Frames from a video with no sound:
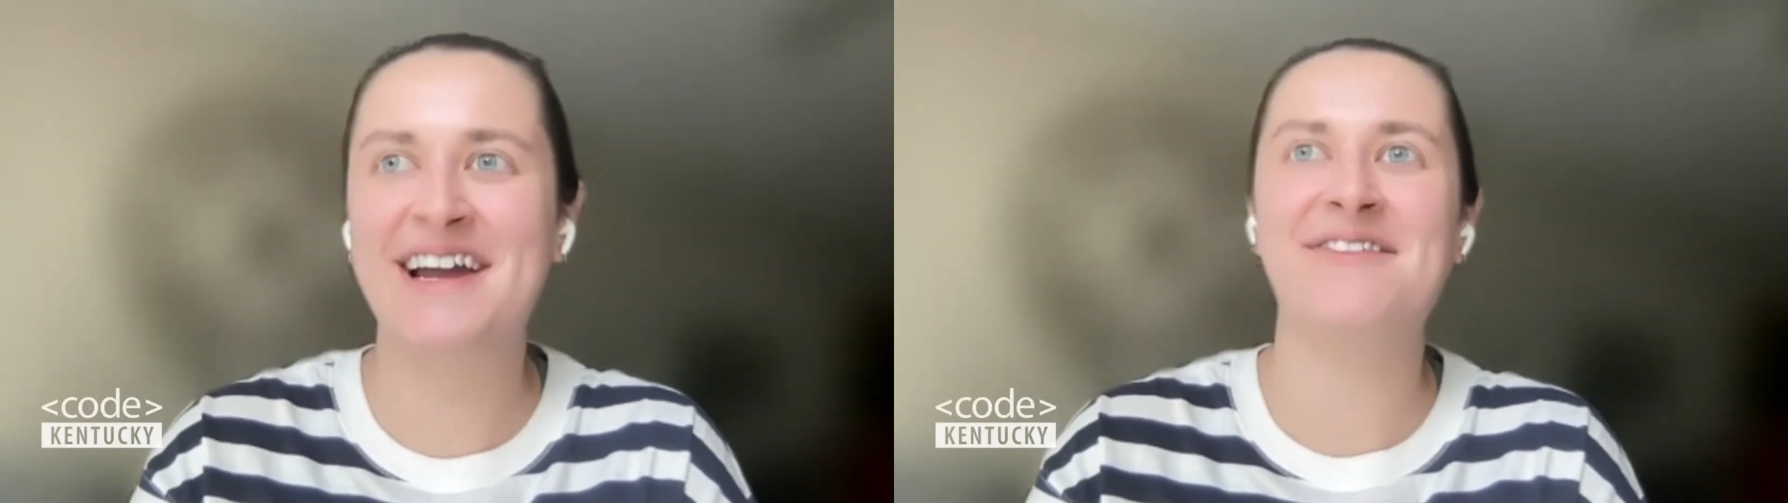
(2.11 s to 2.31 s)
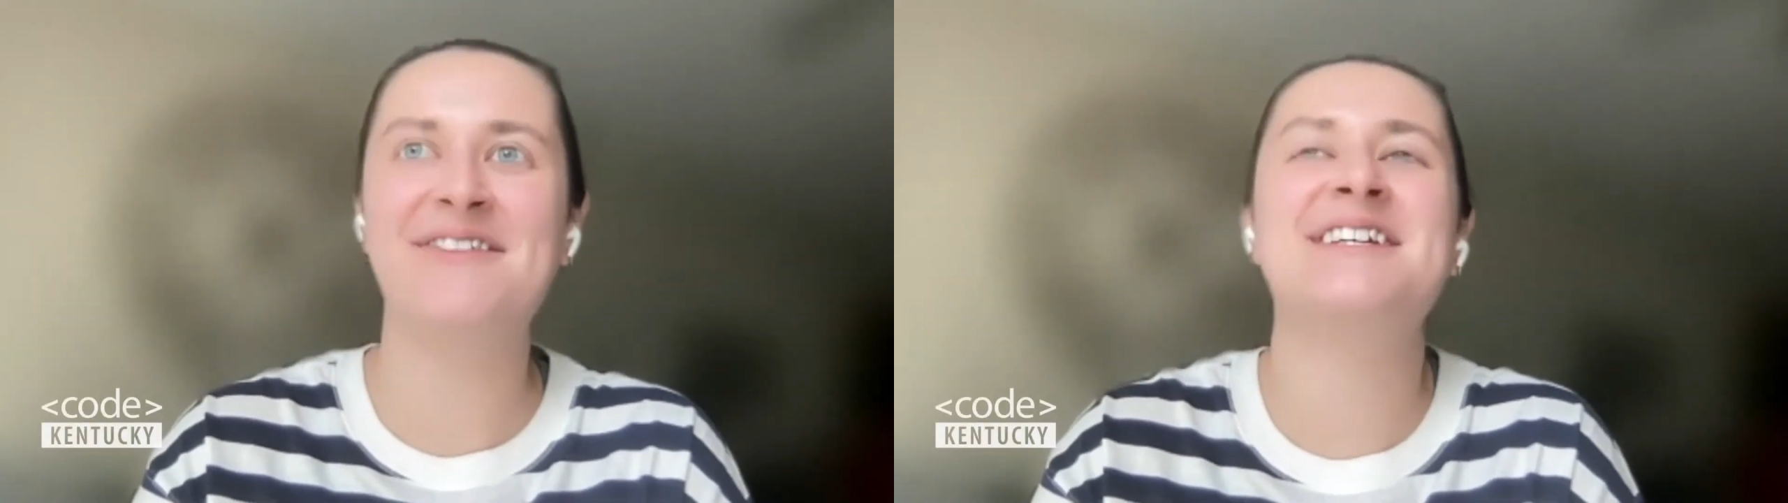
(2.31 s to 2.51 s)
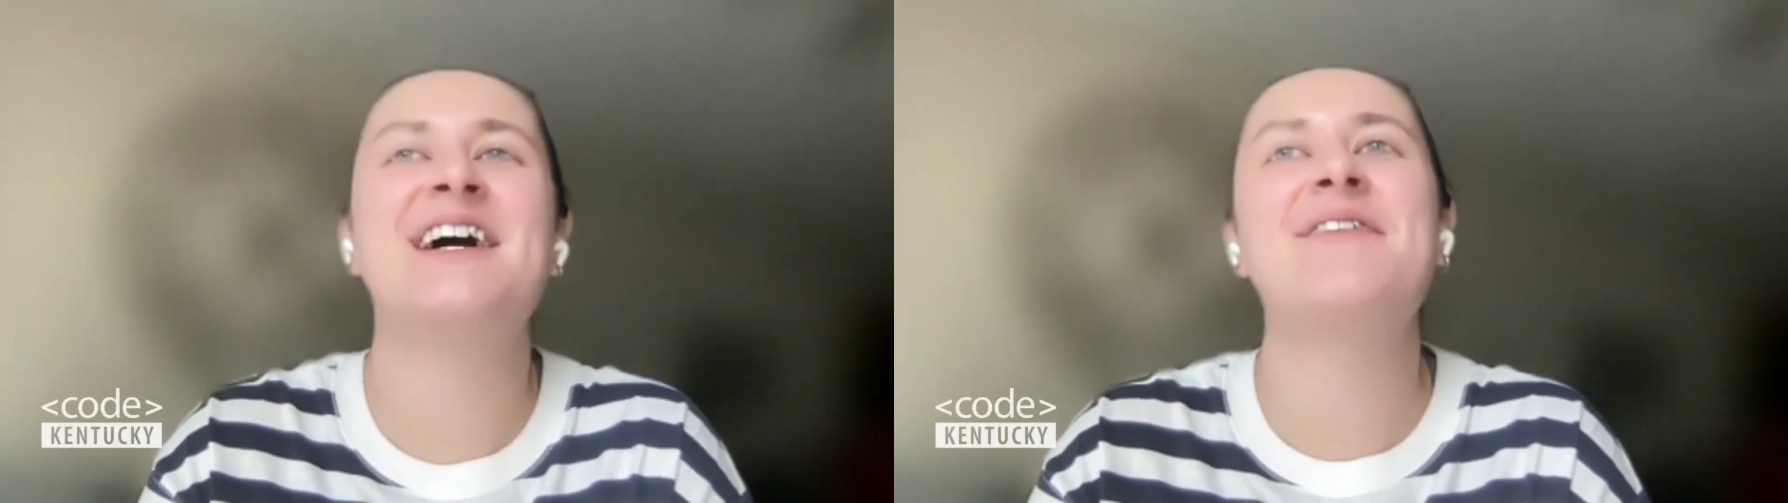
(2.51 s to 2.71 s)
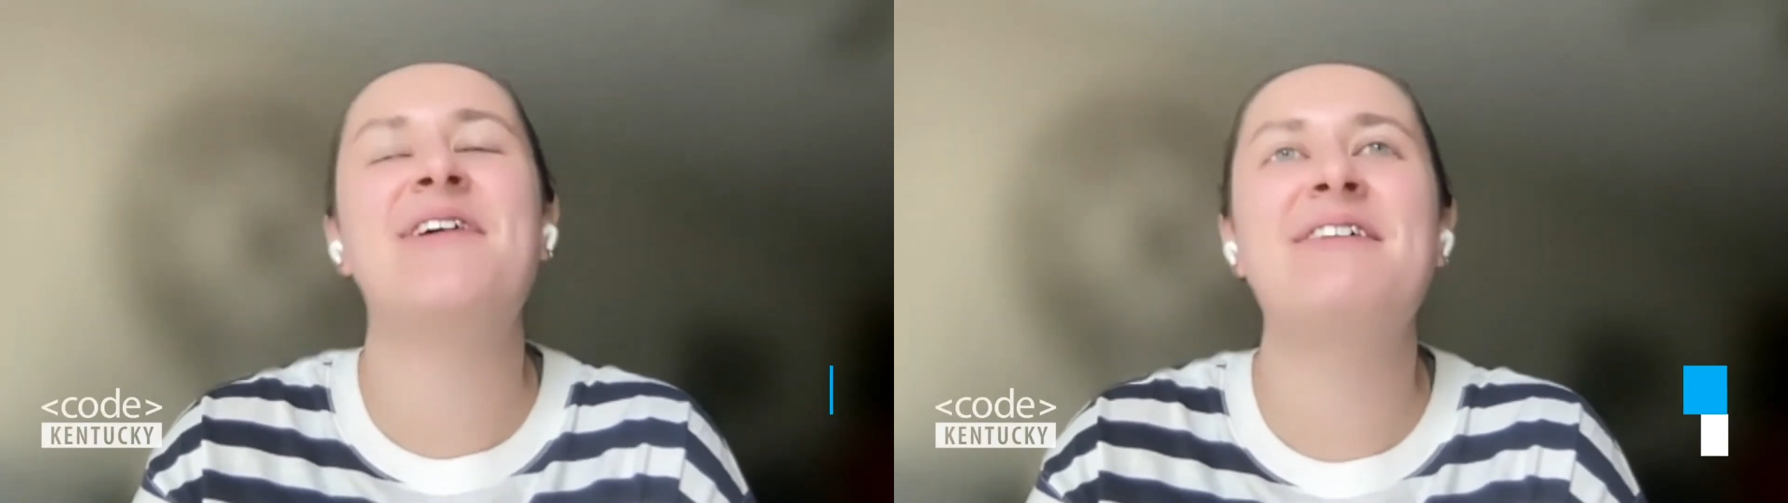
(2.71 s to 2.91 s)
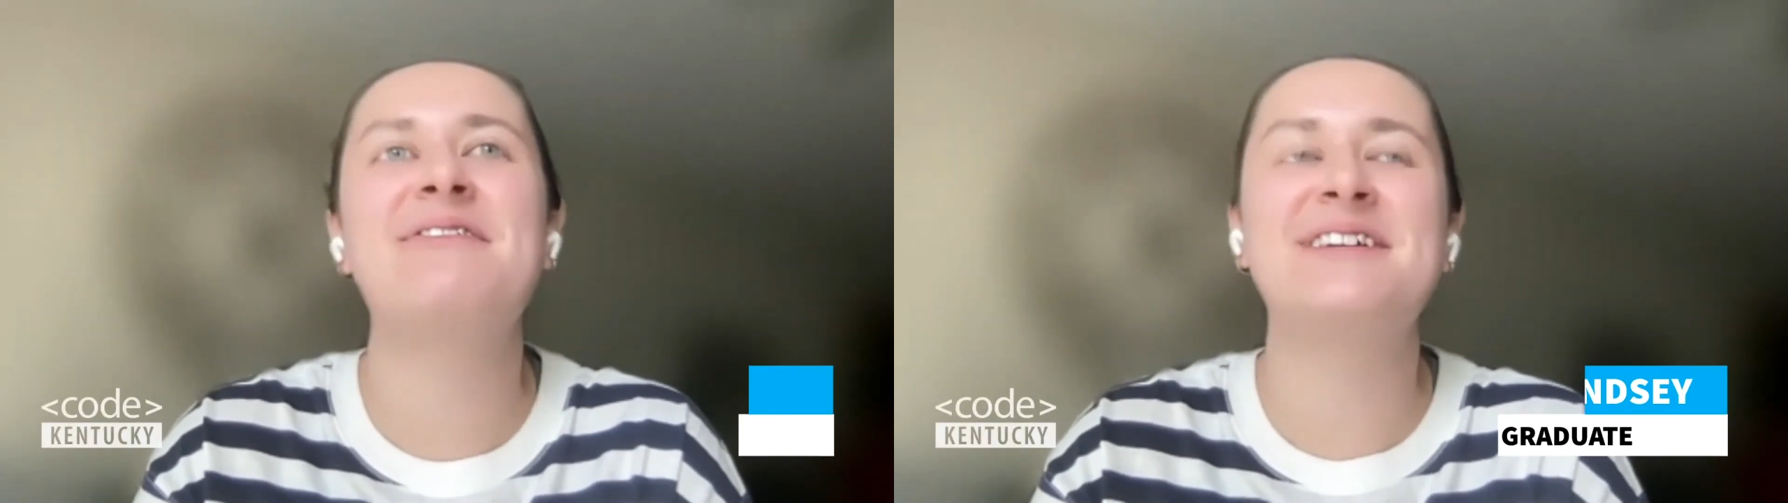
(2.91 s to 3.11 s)
every time
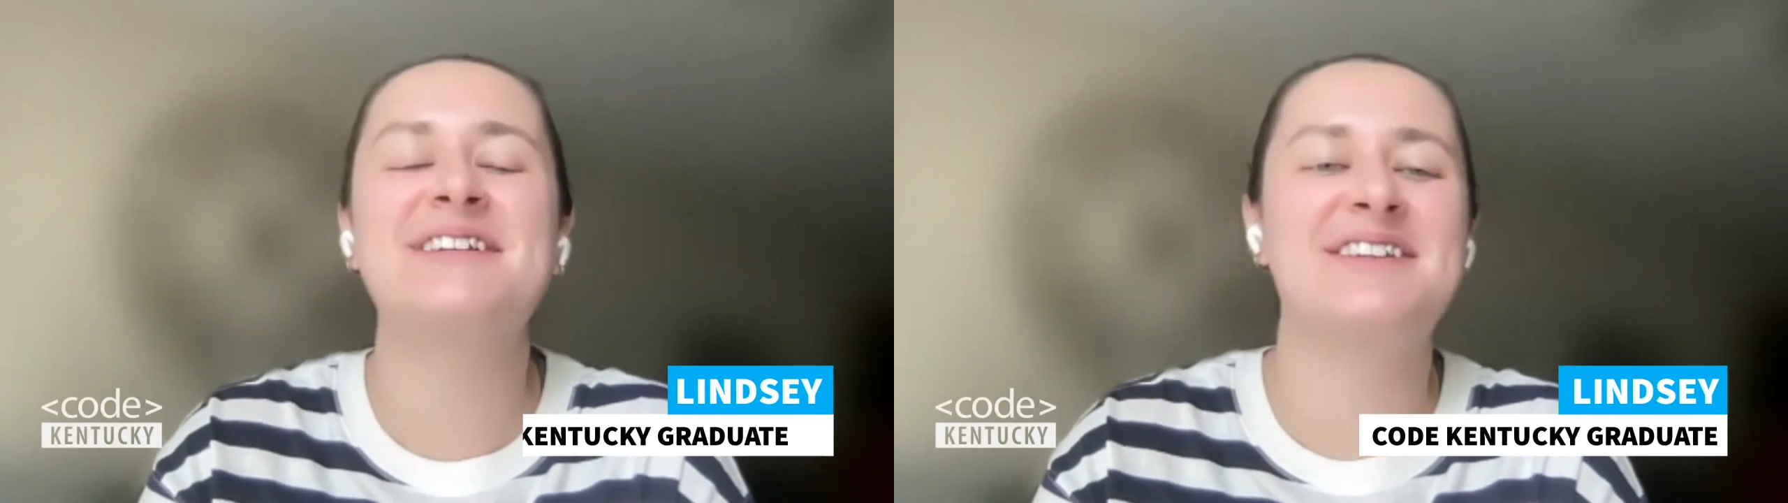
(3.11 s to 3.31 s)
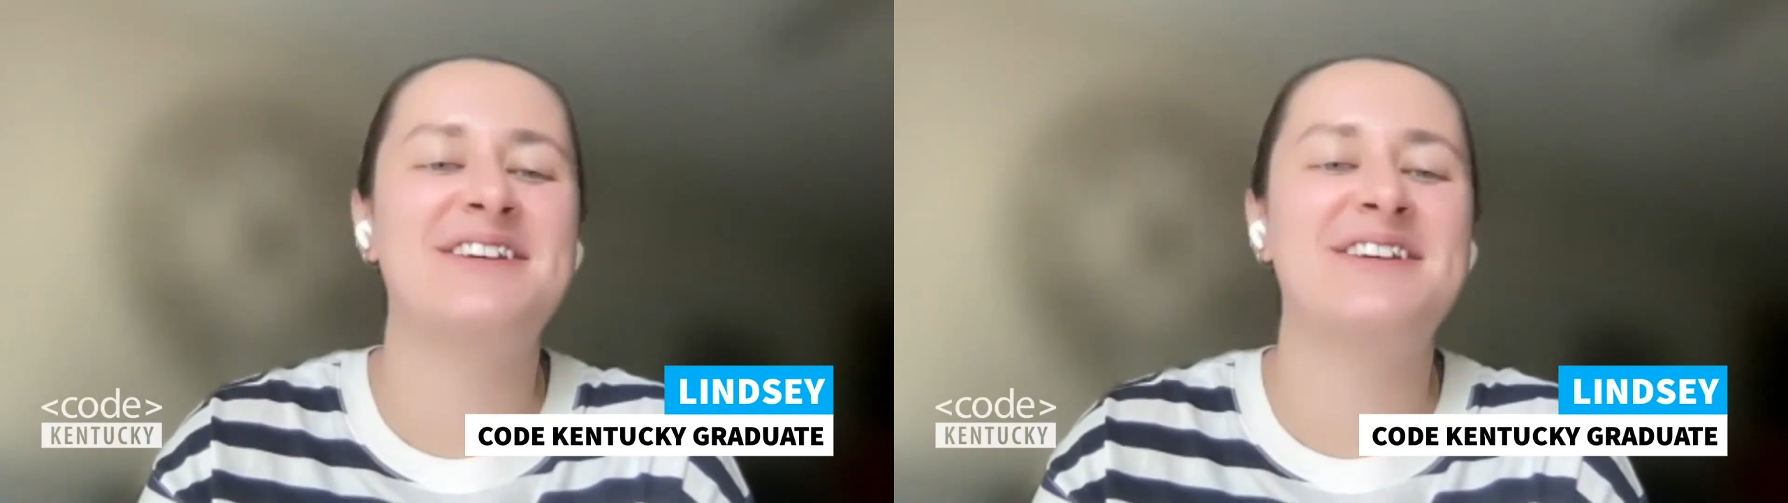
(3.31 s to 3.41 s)
I would